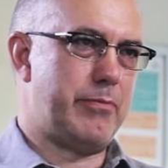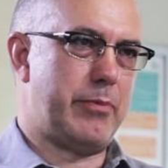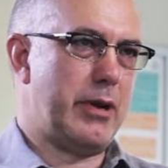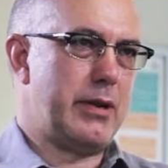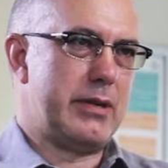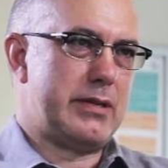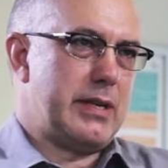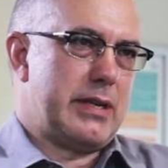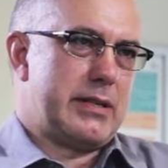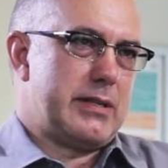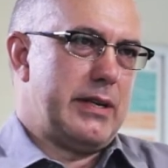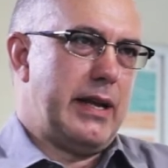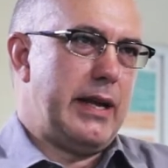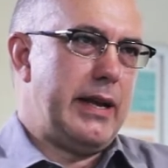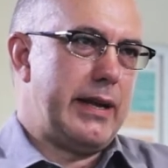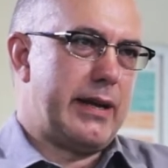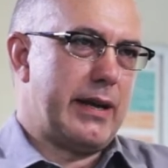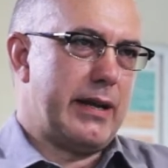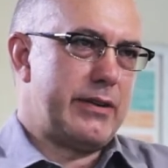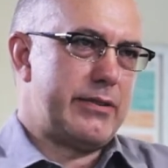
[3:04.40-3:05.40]
politics in any
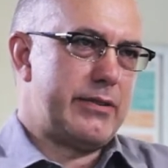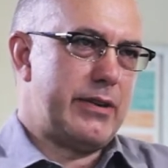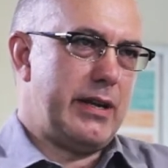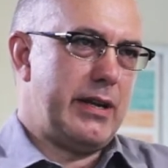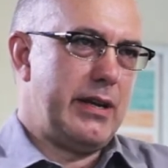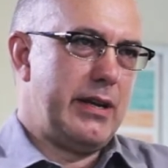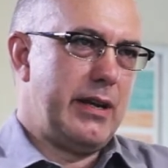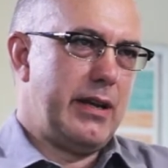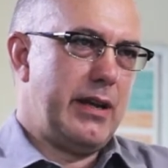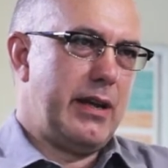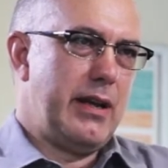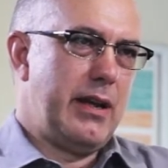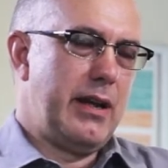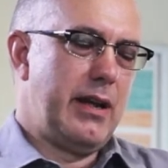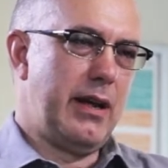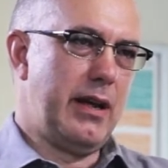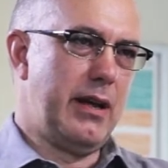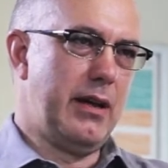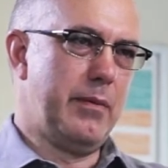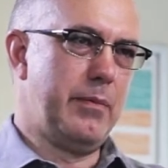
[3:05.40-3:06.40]
country,
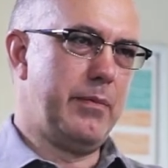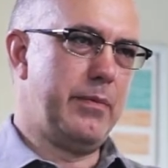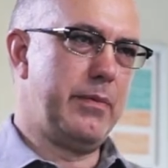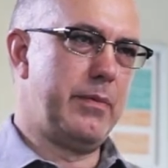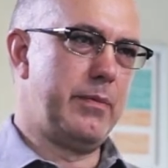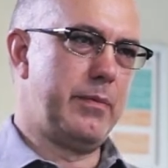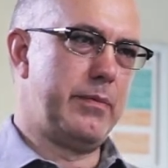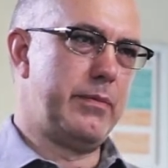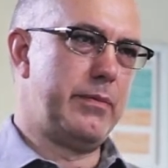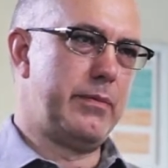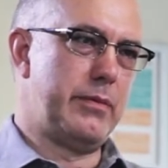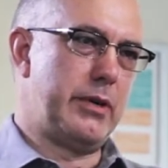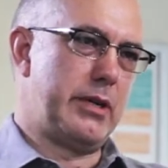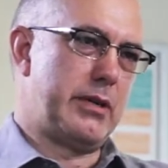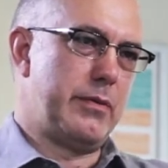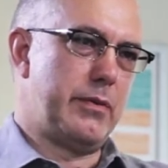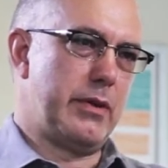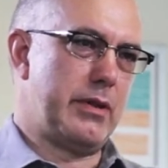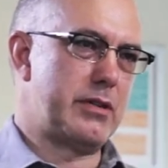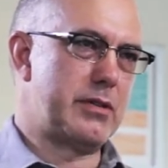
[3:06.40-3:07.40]

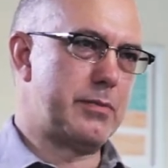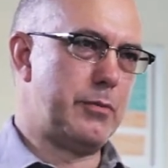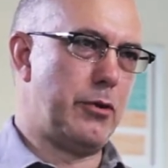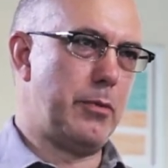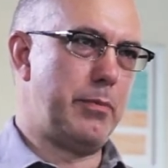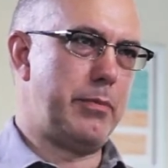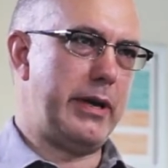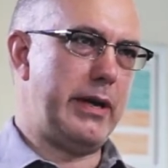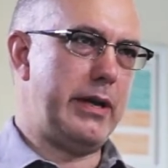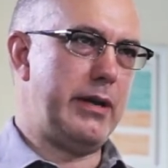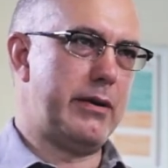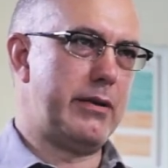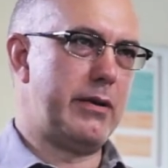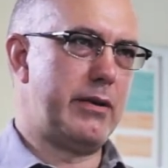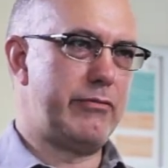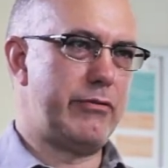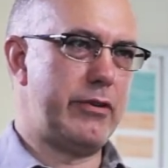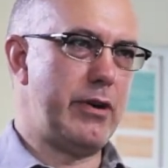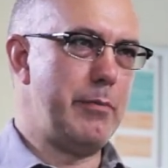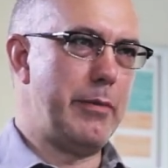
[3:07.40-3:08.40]
written with a small p or a
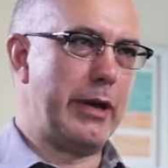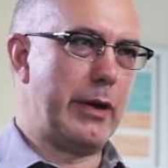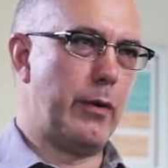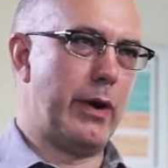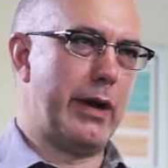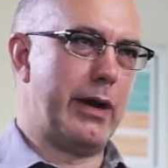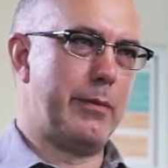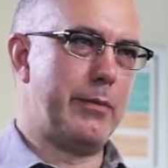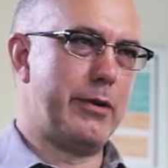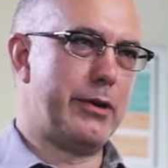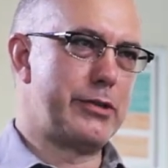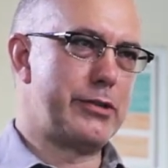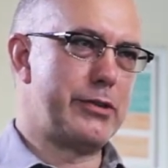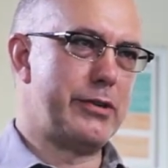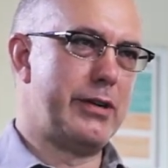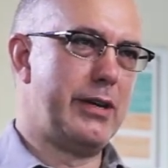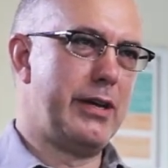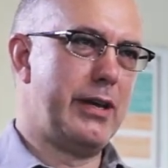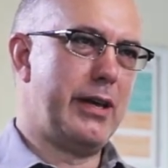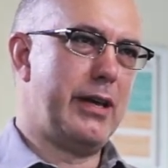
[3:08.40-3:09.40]
very big one, I'm not sure.
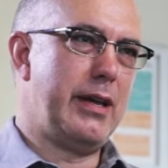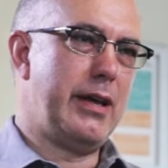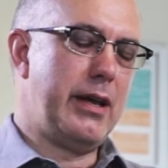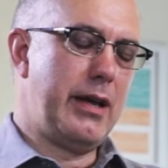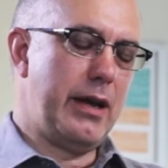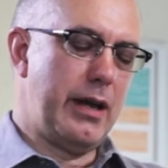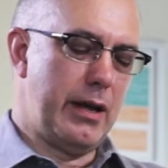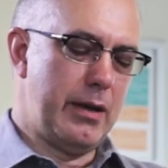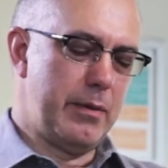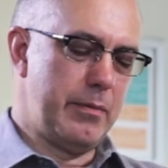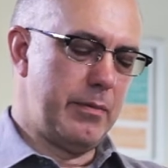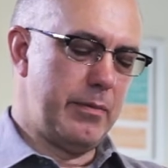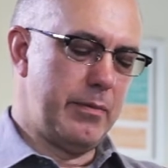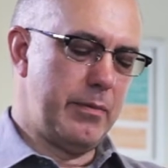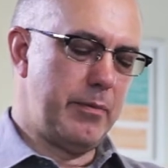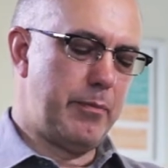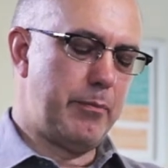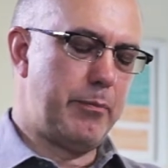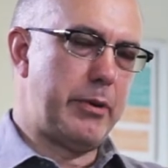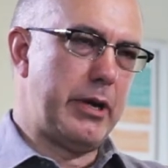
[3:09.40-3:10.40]

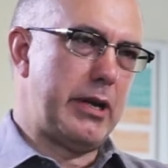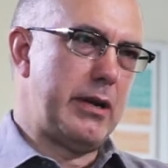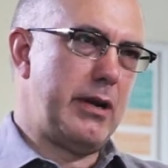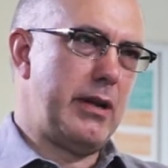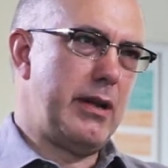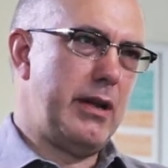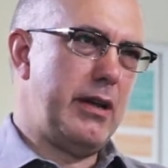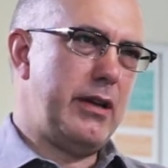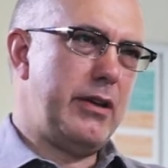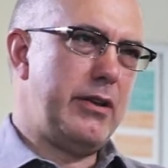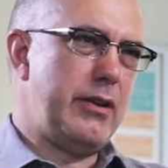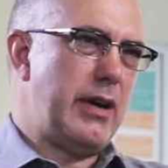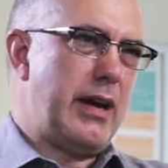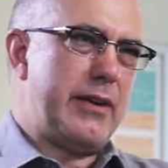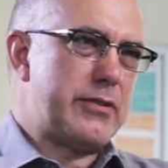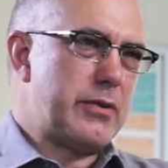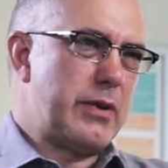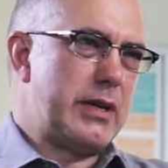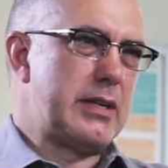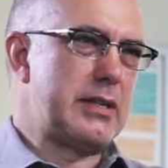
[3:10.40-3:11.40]
But you have
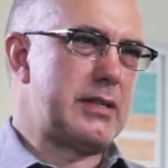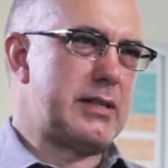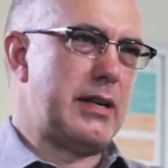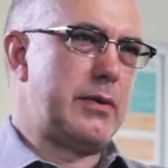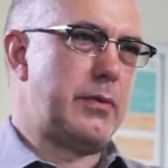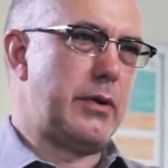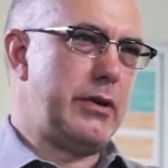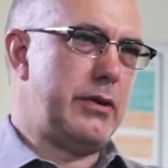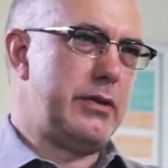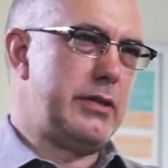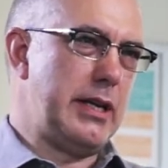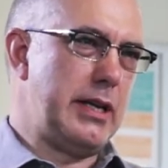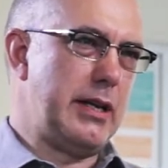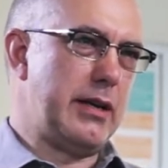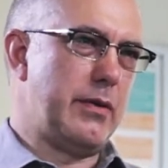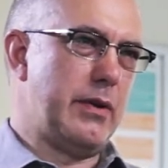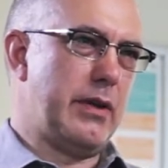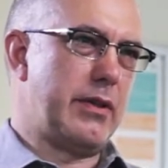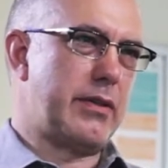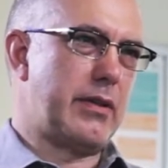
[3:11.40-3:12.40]
to understand what you're dealing
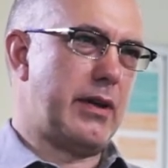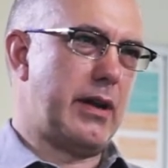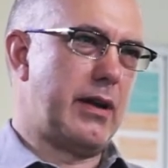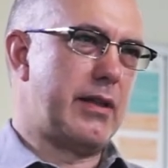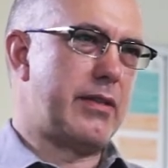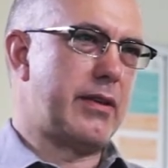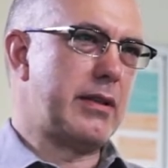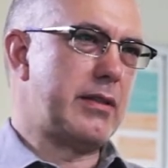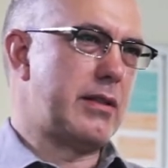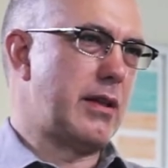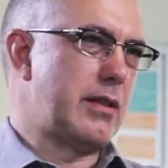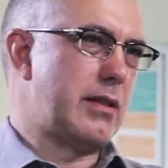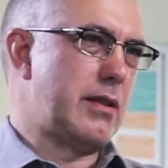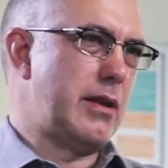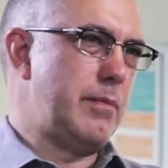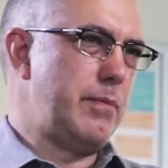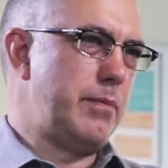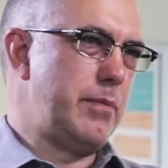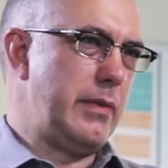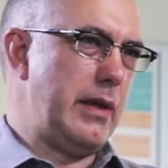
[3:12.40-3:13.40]
with. And I think that the
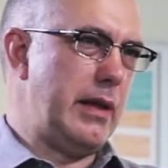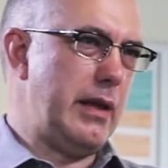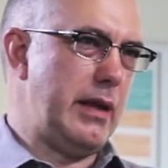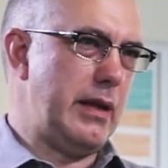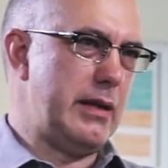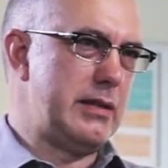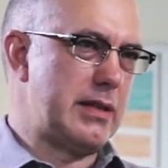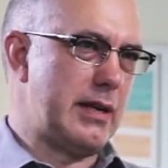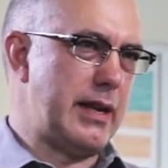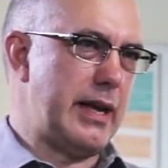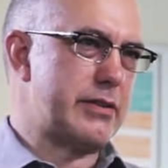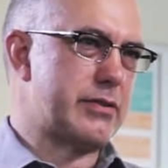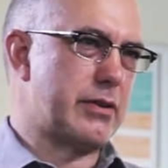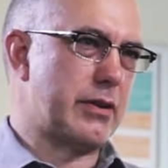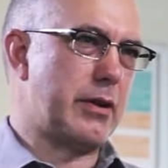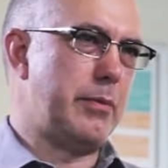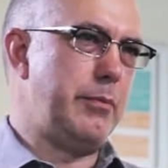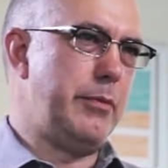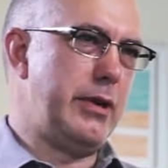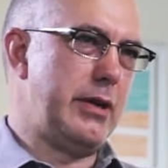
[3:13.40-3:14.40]
international
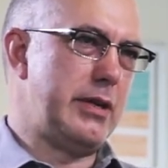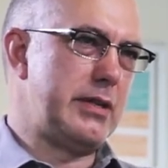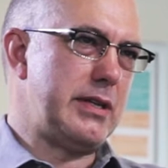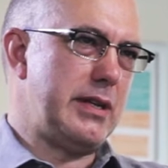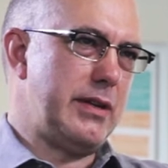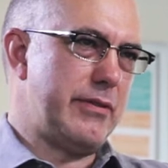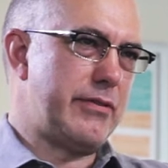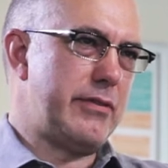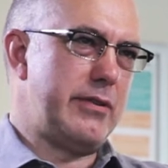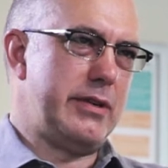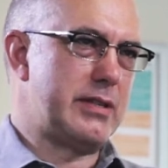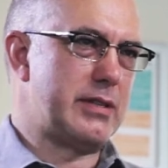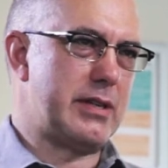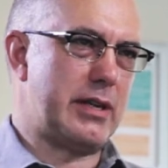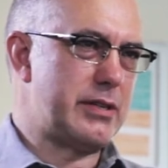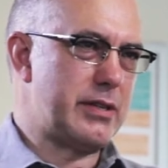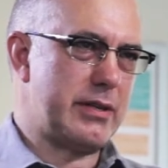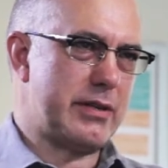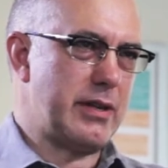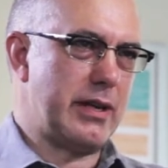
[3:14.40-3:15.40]
community, if there is
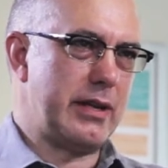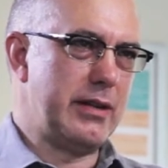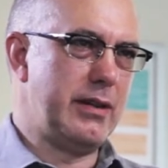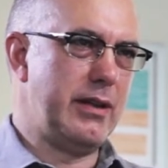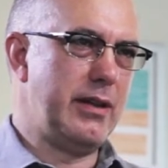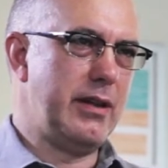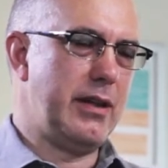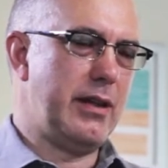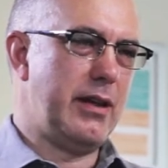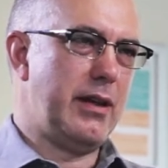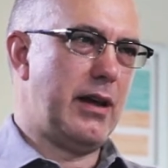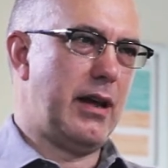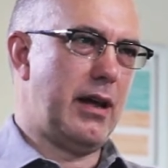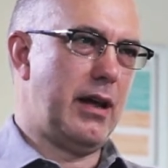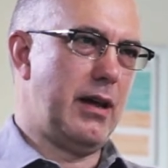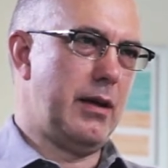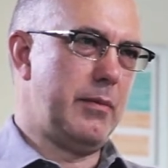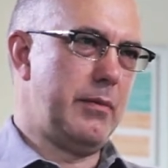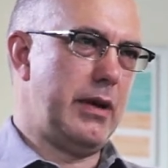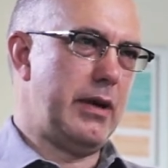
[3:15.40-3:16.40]
such a thing,
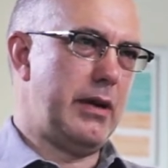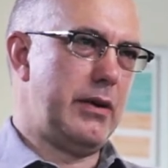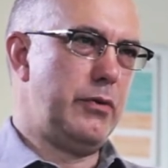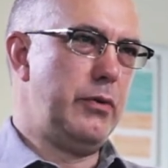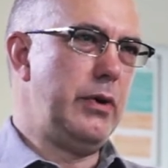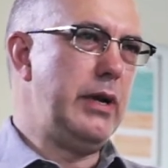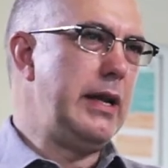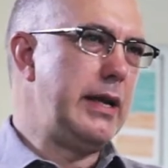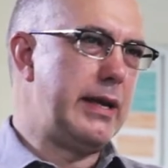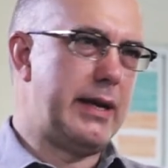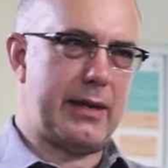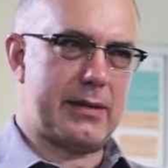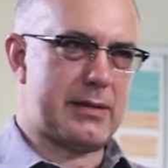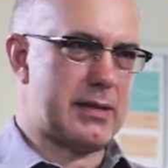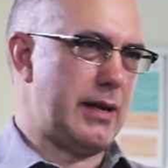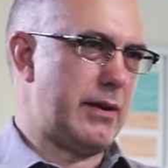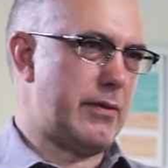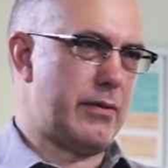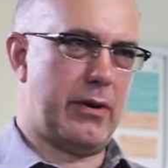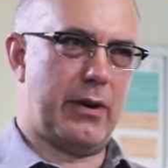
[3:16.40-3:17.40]
really gets
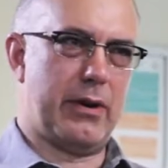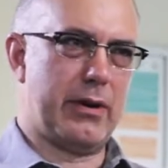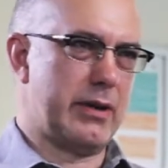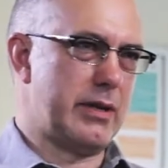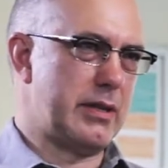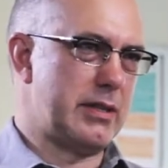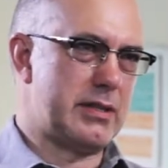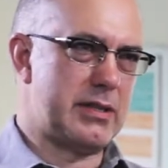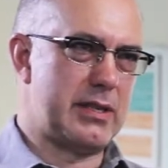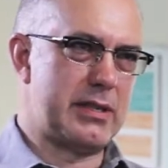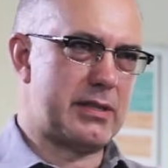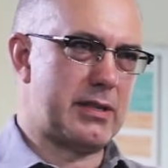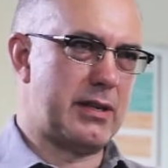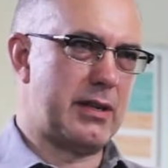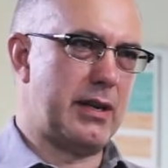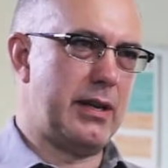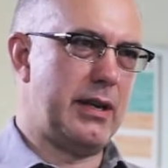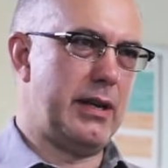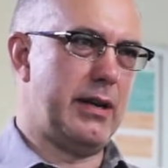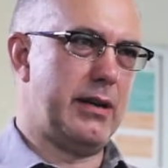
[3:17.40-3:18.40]
that wrong
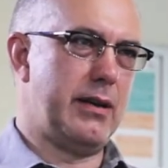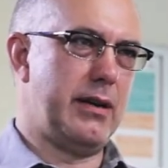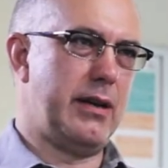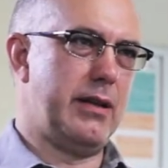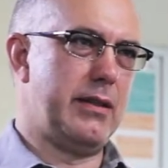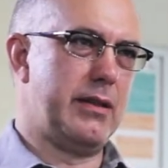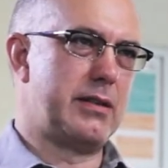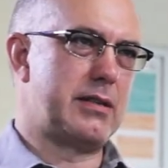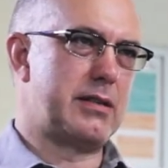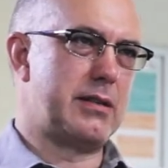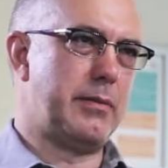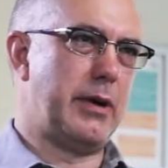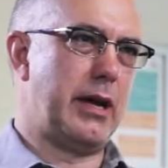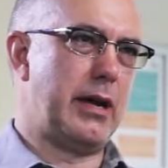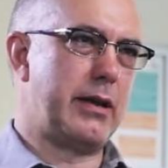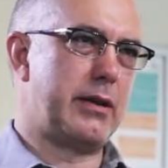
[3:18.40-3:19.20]
consistently in the Somali